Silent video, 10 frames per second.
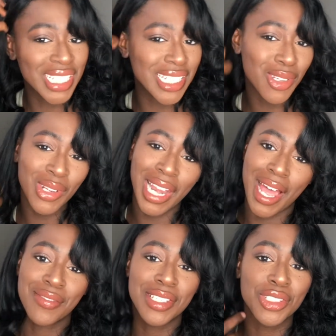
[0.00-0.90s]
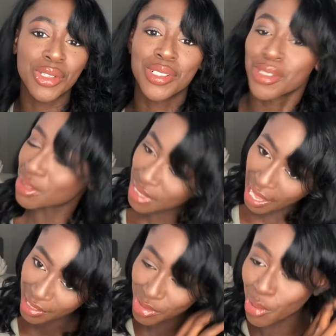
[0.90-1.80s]
it's all laughs and jokes, so
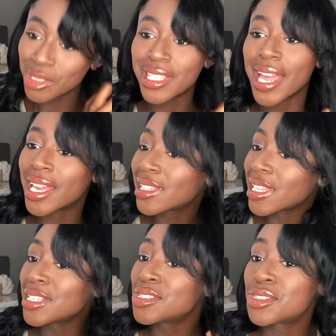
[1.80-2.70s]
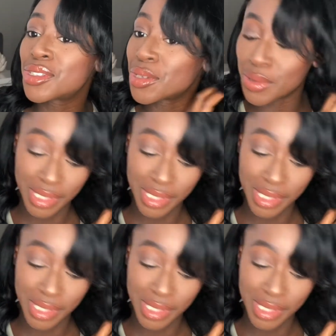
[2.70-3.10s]
like don't take things too